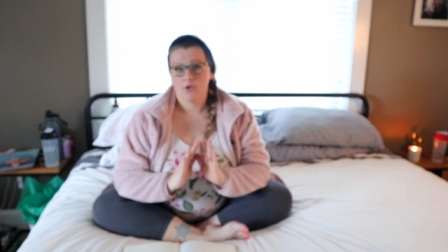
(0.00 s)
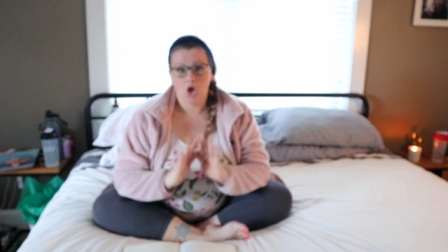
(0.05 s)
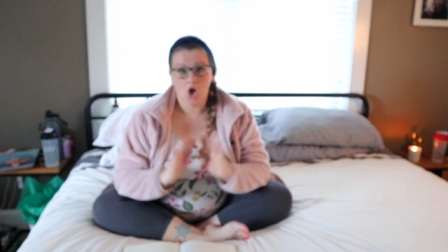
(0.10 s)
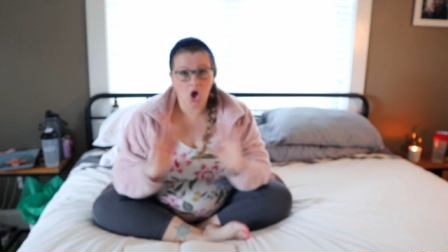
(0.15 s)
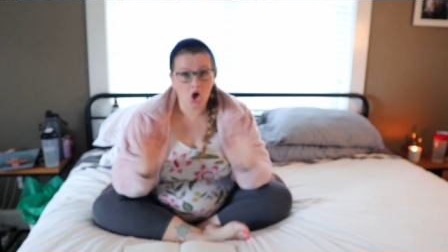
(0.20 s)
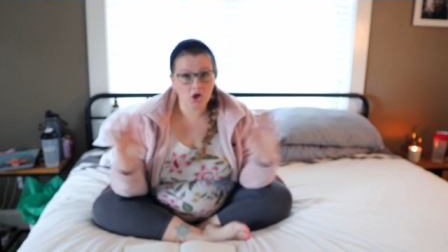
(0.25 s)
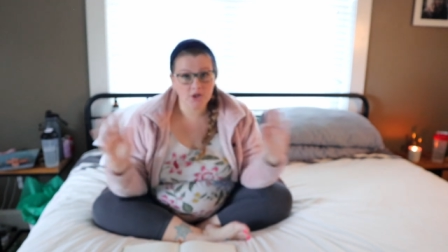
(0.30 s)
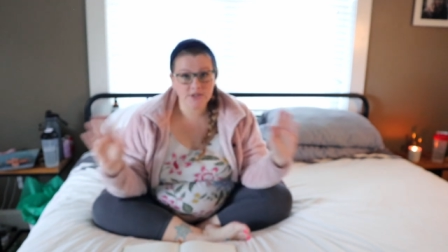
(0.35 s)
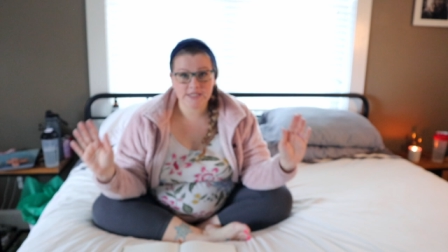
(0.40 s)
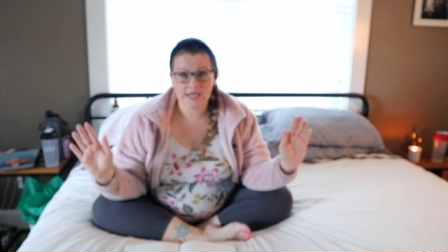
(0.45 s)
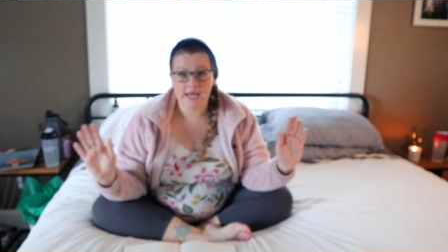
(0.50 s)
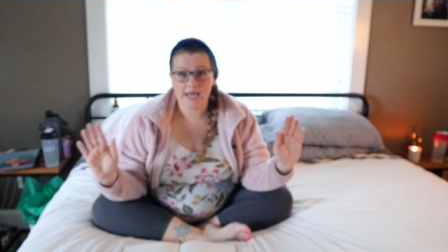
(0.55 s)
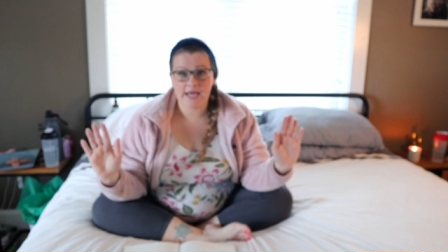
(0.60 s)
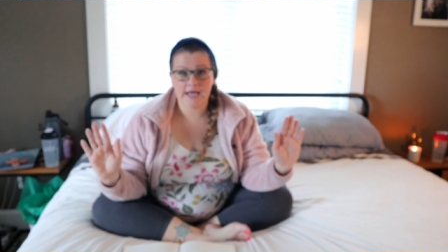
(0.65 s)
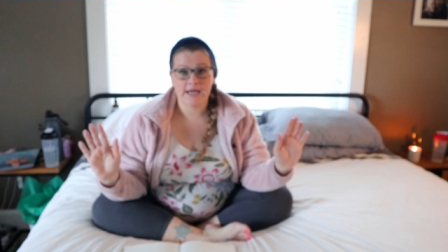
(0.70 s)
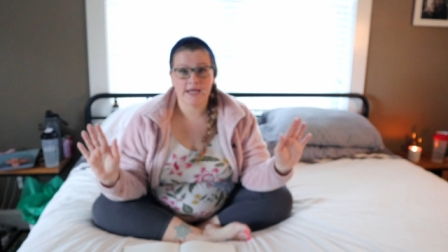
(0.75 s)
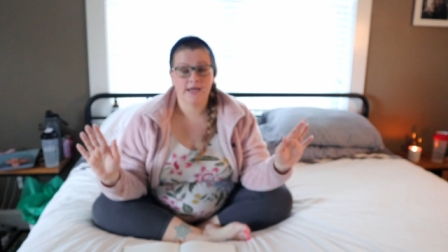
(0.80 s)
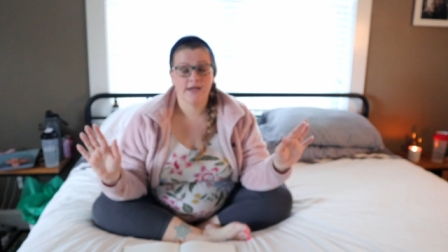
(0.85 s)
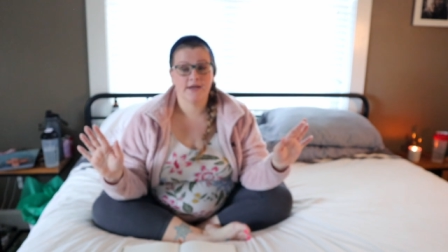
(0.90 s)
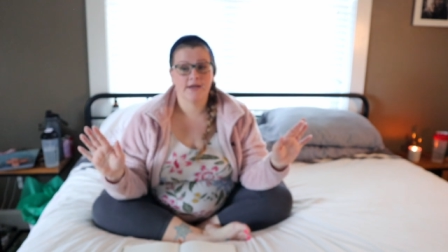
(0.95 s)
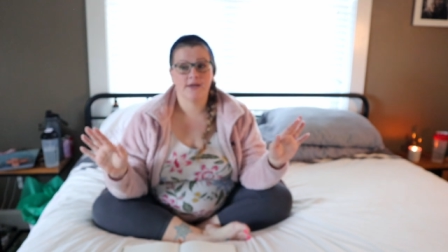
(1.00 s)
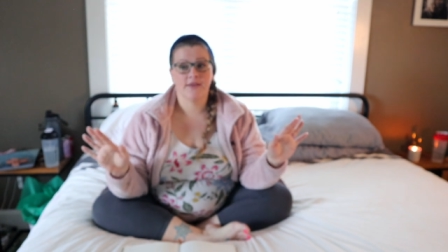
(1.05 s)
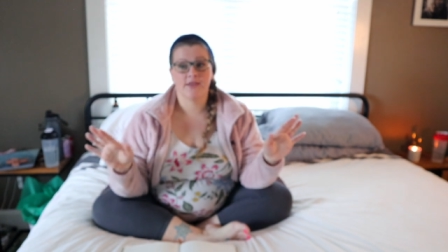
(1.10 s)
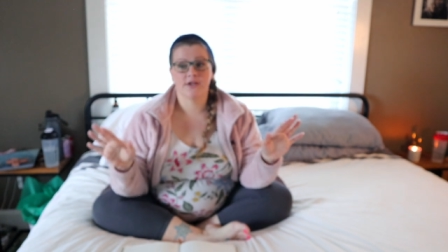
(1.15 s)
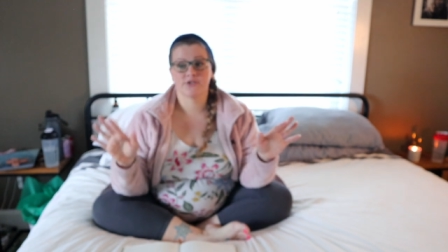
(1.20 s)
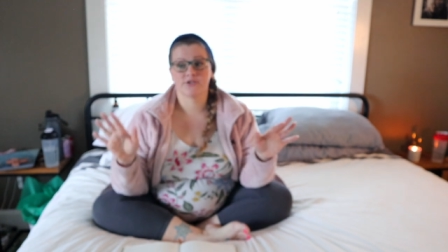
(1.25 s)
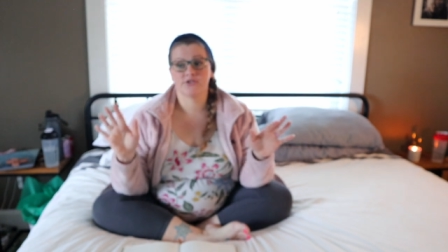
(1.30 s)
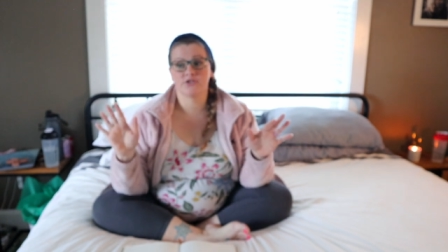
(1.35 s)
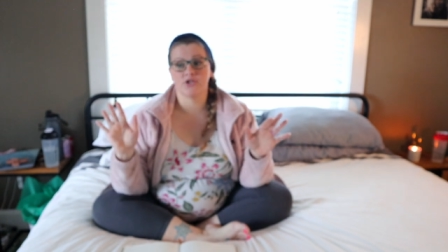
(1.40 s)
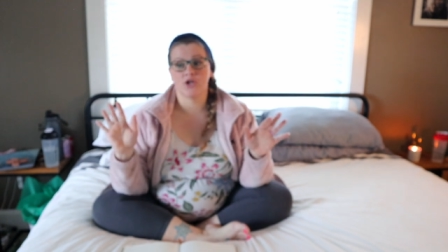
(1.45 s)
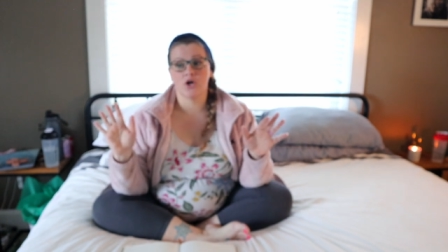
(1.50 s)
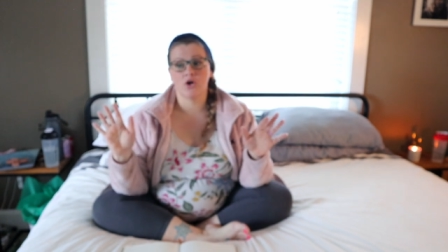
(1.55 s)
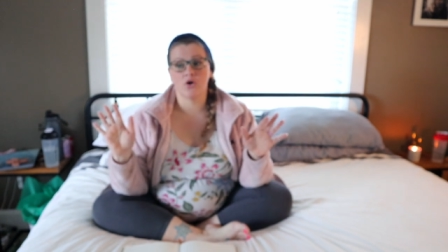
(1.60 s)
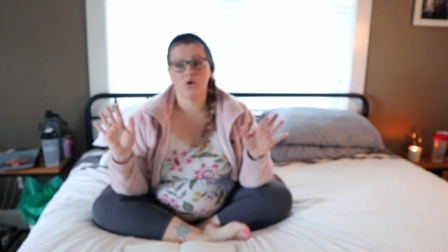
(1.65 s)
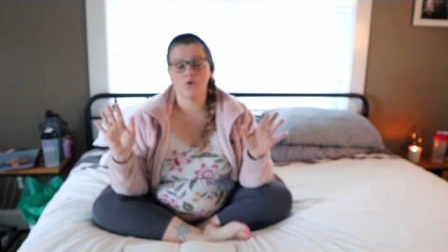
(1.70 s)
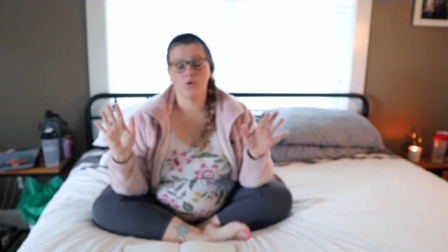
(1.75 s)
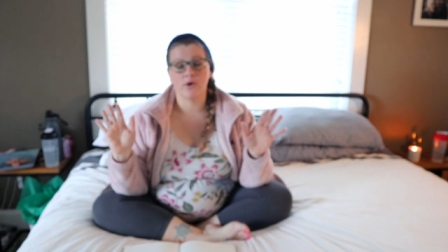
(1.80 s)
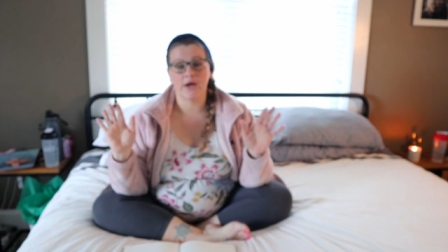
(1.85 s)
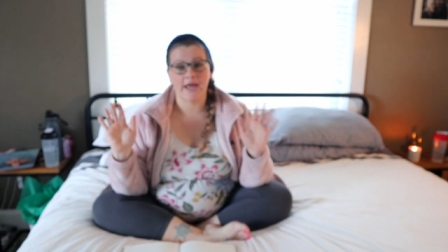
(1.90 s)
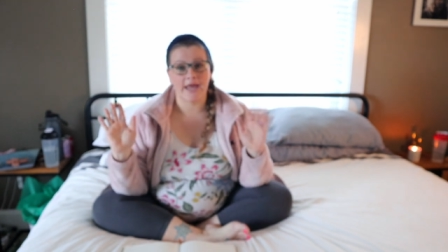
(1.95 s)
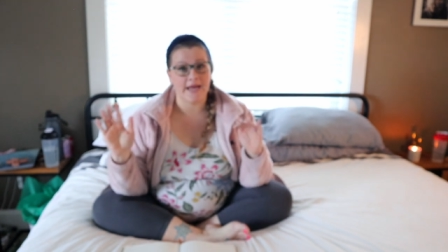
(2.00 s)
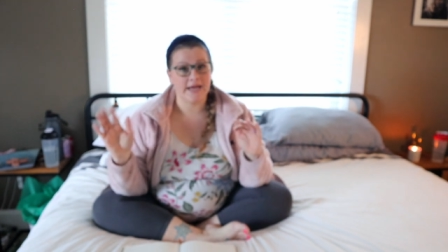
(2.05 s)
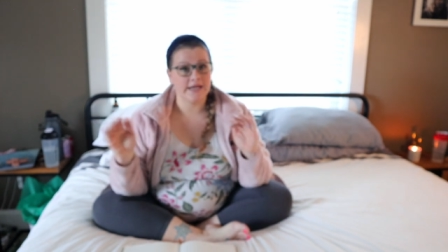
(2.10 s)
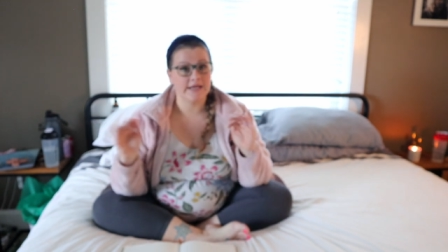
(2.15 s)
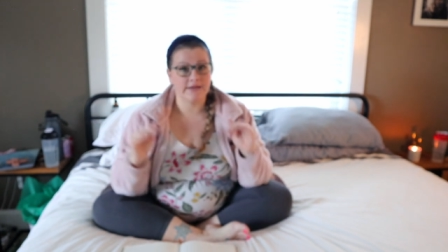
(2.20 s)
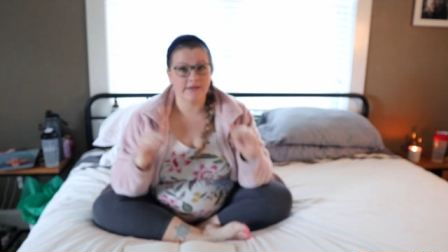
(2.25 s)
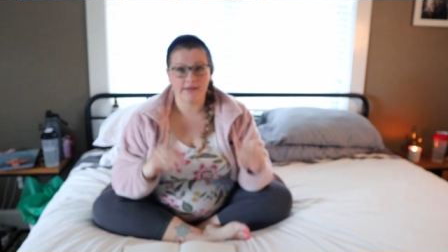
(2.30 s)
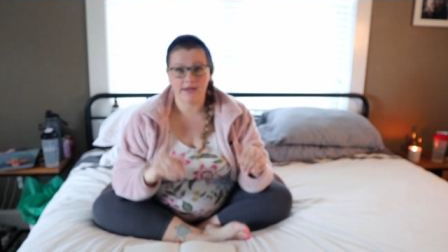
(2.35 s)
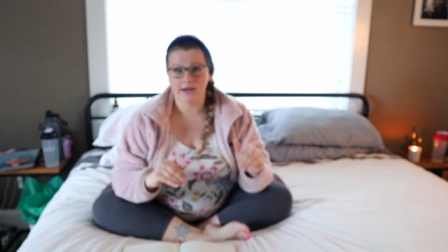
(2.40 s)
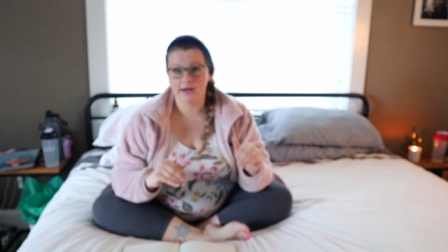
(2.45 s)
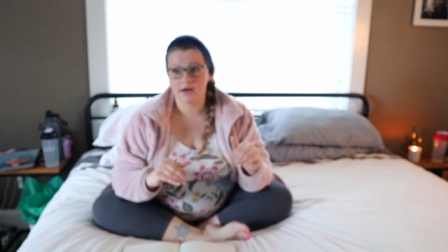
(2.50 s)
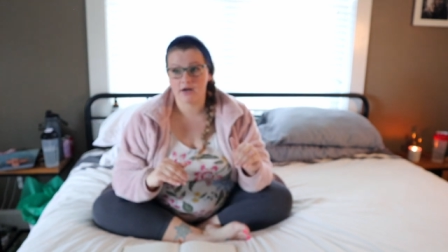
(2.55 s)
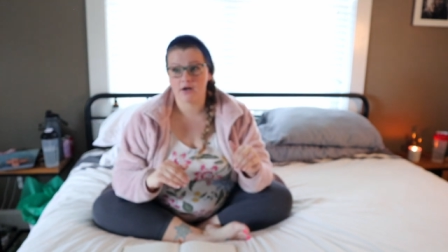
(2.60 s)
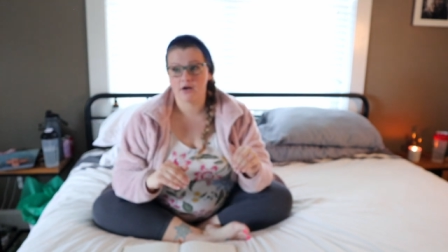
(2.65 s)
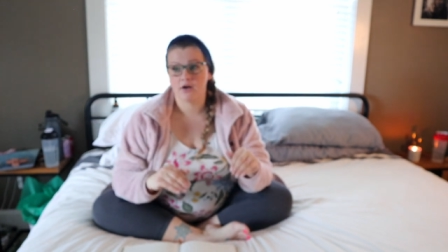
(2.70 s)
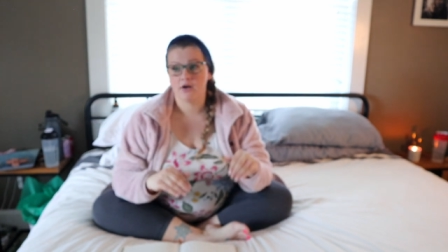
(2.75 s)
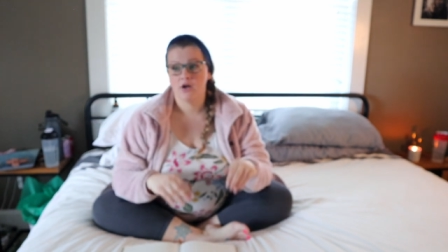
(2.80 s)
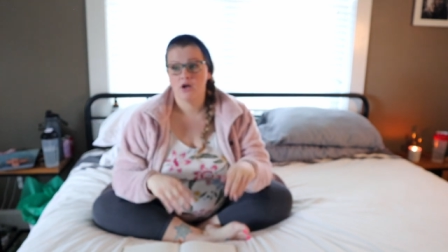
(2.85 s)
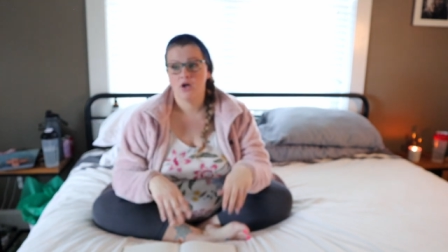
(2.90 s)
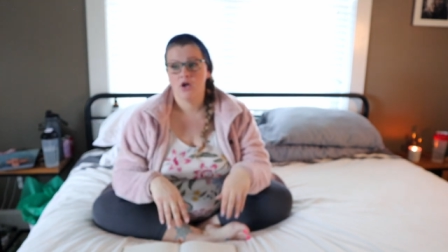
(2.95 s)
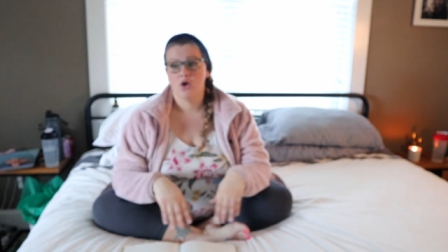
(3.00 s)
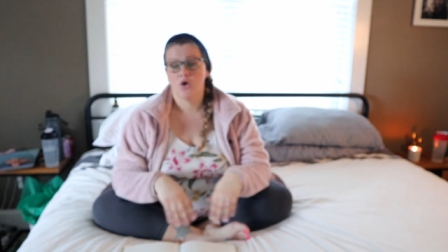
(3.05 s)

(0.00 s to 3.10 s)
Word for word: all day, there's no aid there,